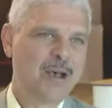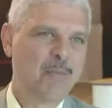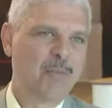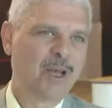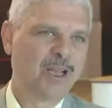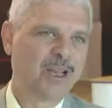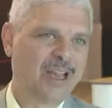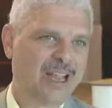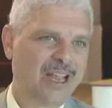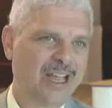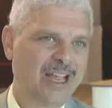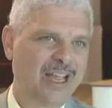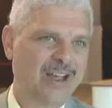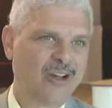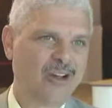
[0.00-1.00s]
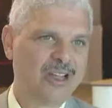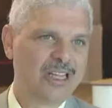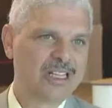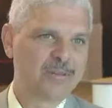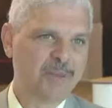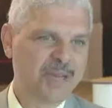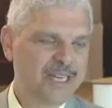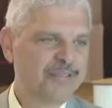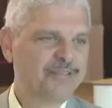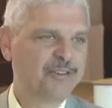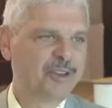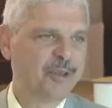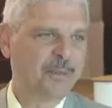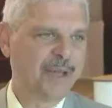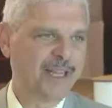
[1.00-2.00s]
But it's been for
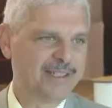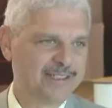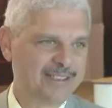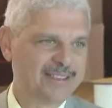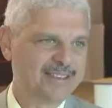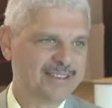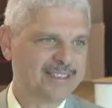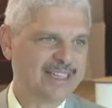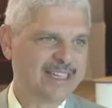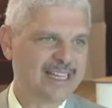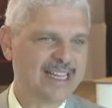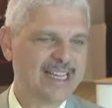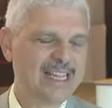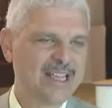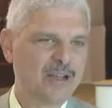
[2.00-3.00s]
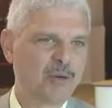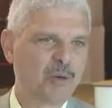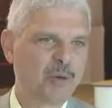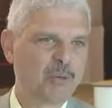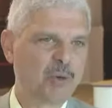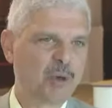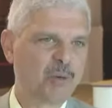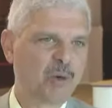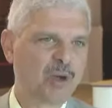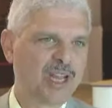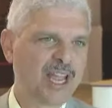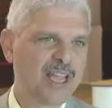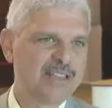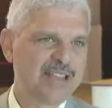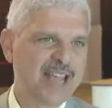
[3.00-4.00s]
the better. What
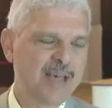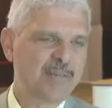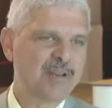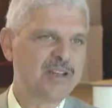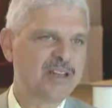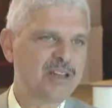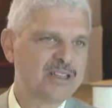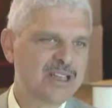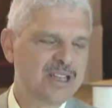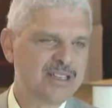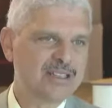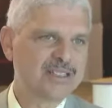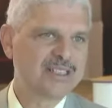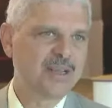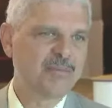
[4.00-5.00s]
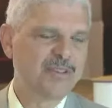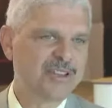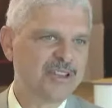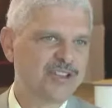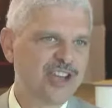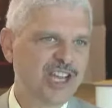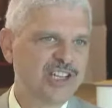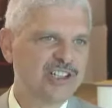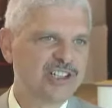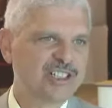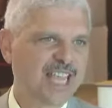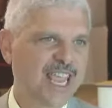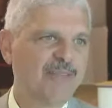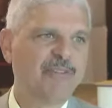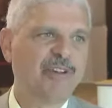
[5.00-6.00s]
has happened is that some of the changes
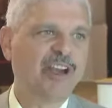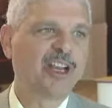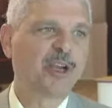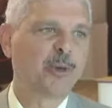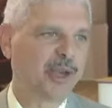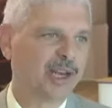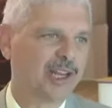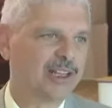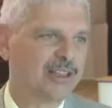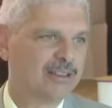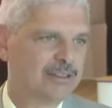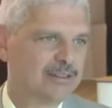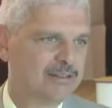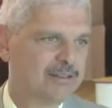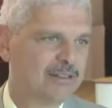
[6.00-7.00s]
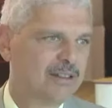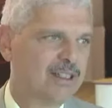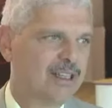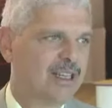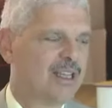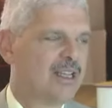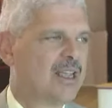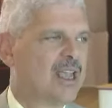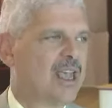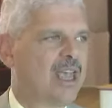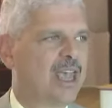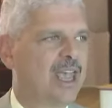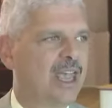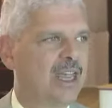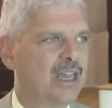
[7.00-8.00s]
came very quickly.
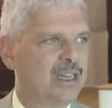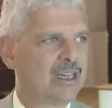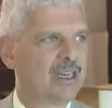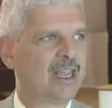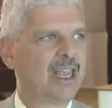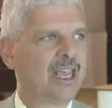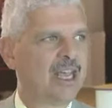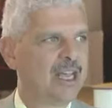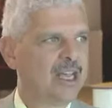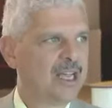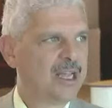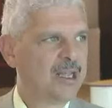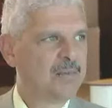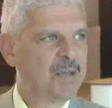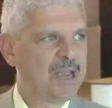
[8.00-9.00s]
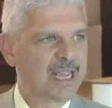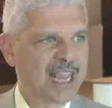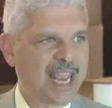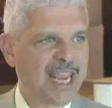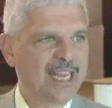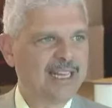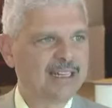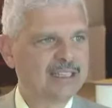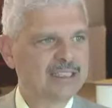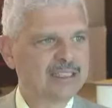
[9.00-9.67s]
And uh, again,